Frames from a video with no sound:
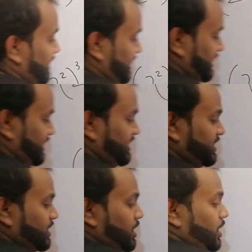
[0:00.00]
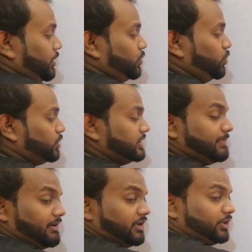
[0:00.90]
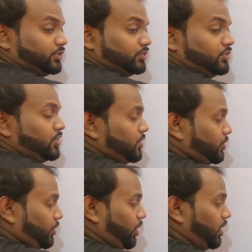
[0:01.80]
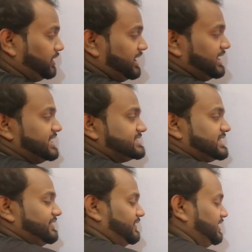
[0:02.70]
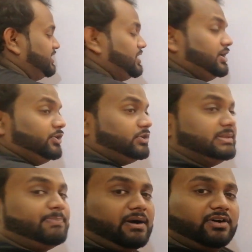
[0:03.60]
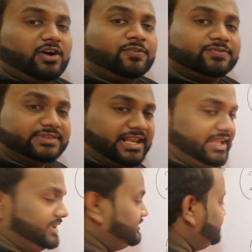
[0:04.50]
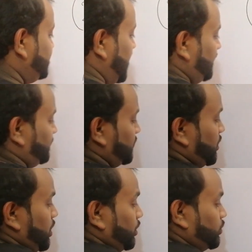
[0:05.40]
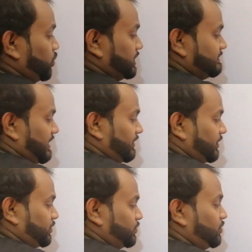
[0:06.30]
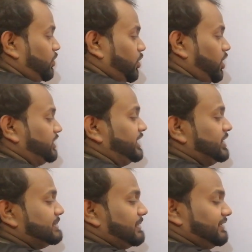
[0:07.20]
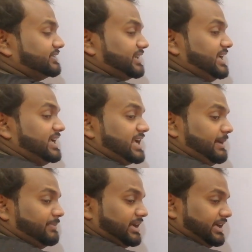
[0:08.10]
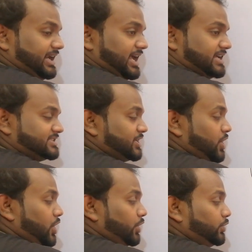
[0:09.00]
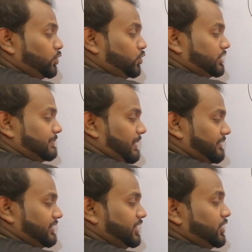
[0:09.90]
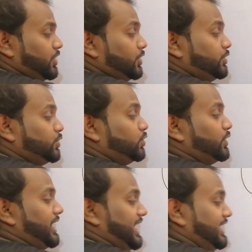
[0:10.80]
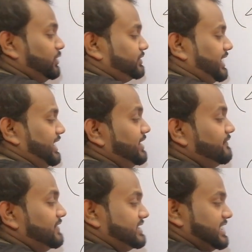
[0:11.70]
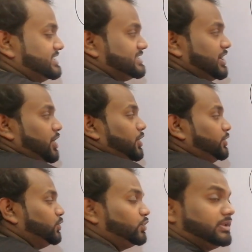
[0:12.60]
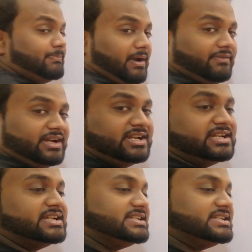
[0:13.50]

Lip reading: Here, 2 to the power 2, whole thing is given to the power of 3. Therefore, 2 to the power 2 whole thing to the power 3 can be written as 2 to the power 2 into 3, which is 2 to the power